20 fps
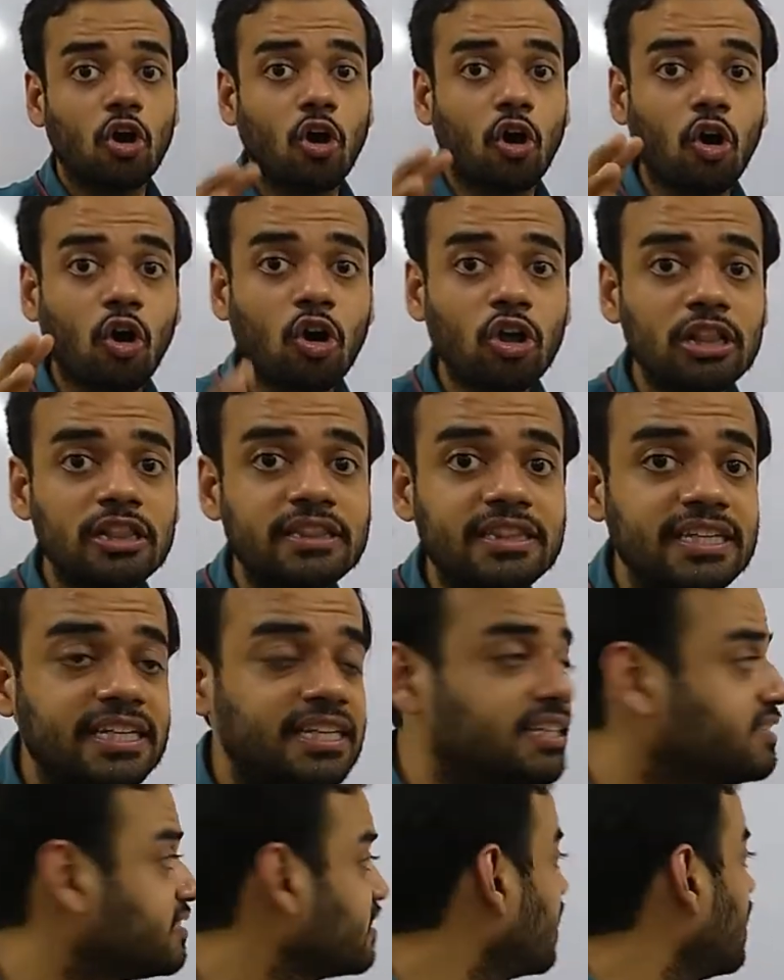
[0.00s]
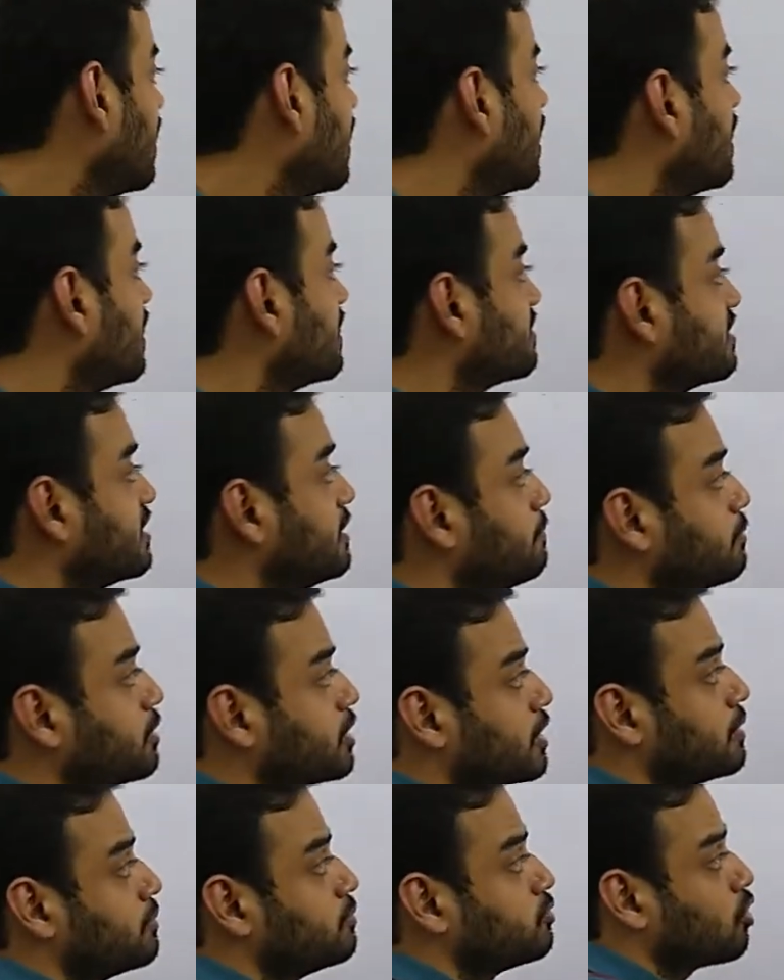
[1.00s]
All these are
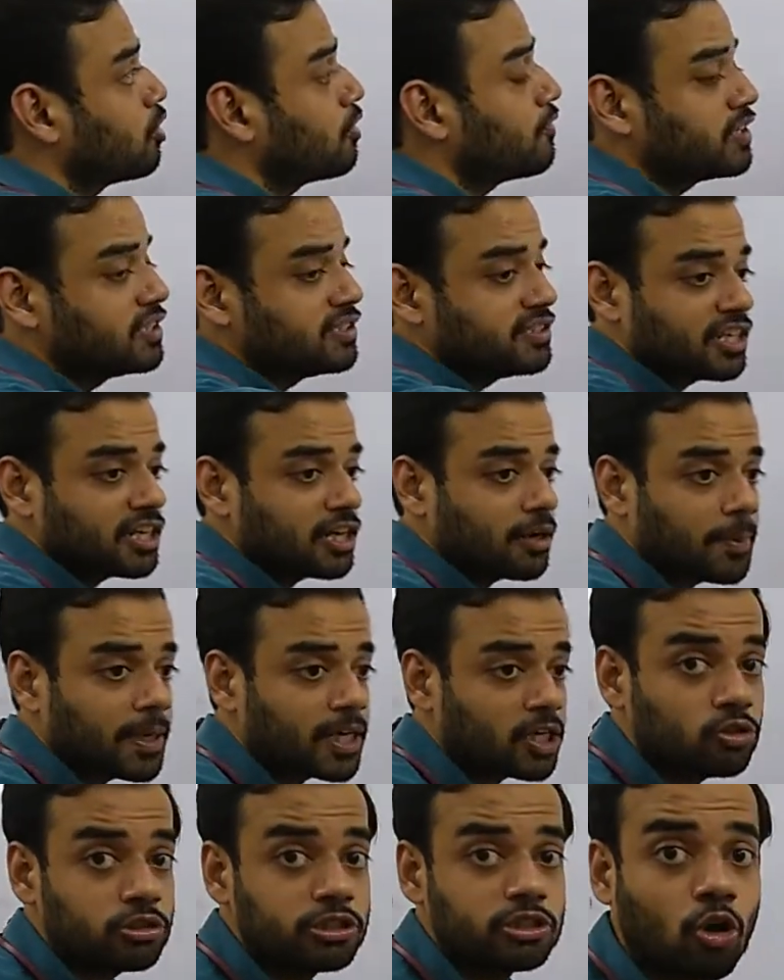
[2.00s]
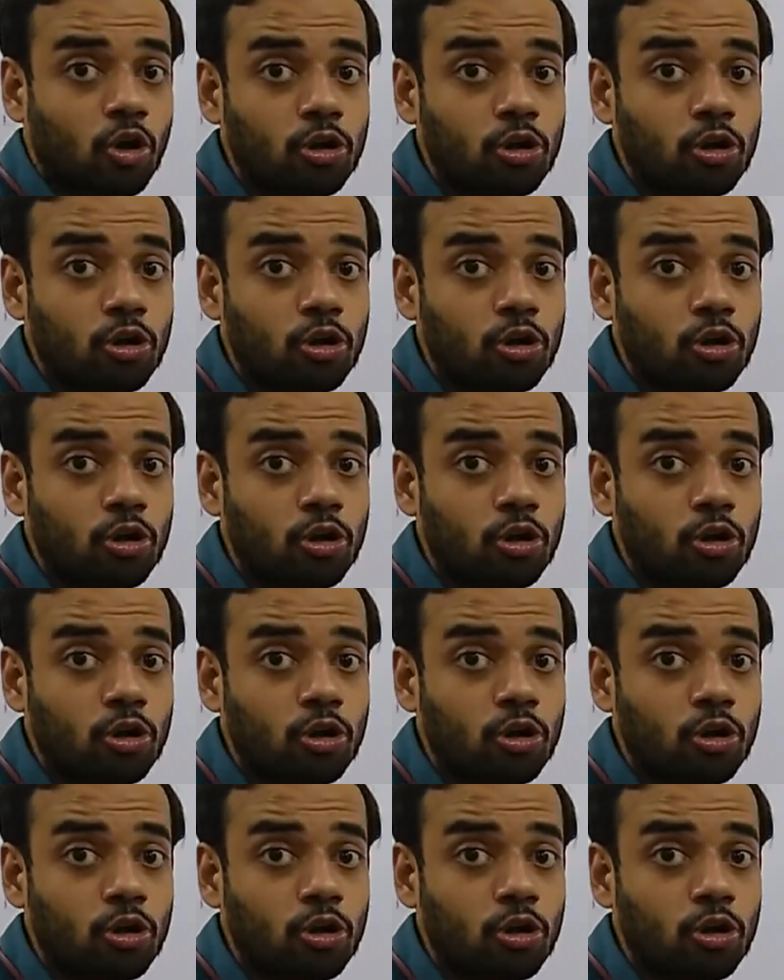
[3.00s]
symptoms of angina pectoris.